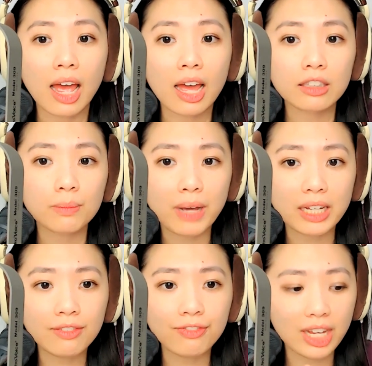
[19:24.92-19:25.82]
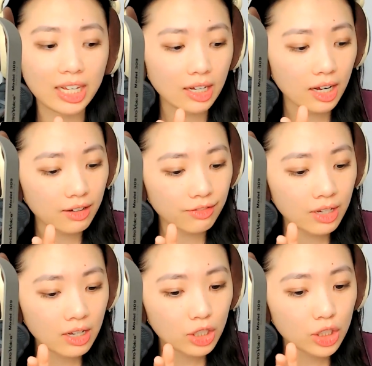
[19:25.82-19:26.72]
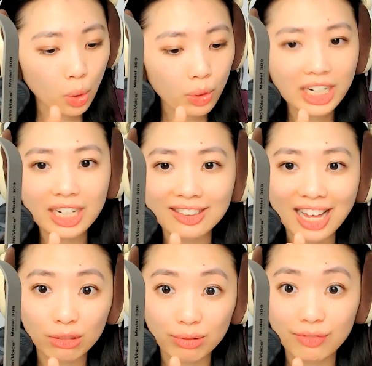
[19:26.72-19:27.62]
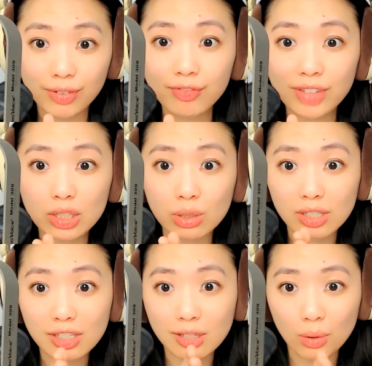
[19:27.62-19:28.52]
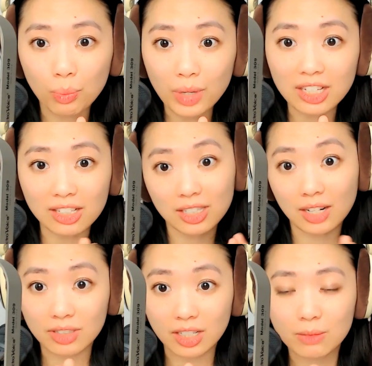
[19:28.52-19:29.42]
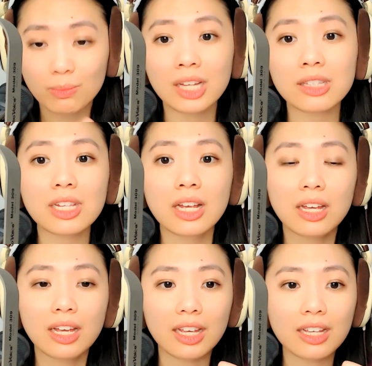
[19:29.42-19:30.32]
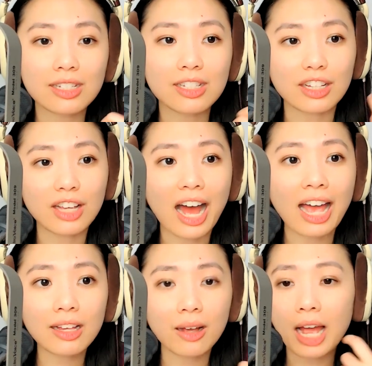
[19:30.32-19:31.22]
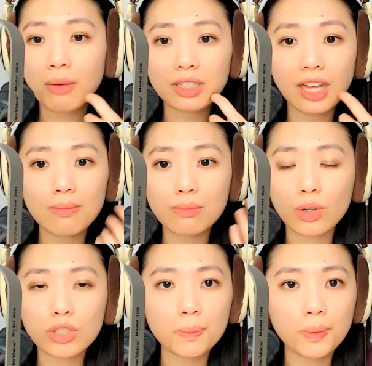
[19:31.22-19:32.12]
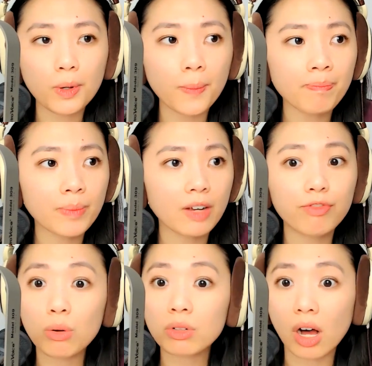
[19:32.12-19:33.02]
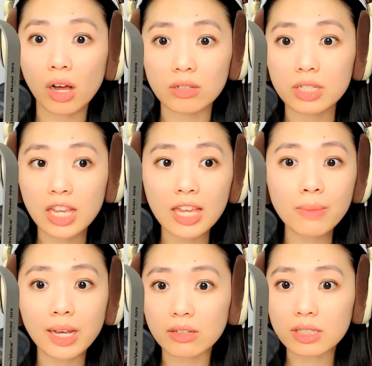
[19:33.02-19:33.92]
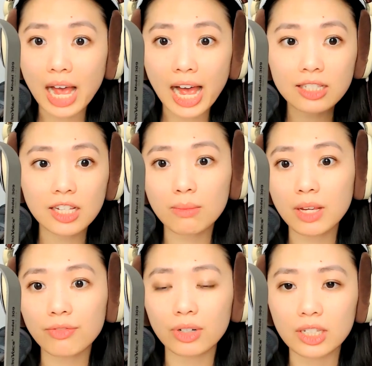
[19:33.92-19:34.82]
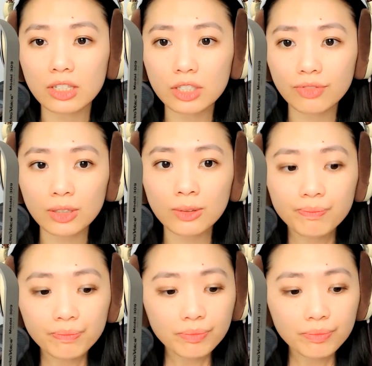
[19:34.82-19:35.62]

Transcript: And yeah. the benefit of shortening that 350 to just a week instead of six months is I, I would get multiple phone calls, emails asking me for an interview.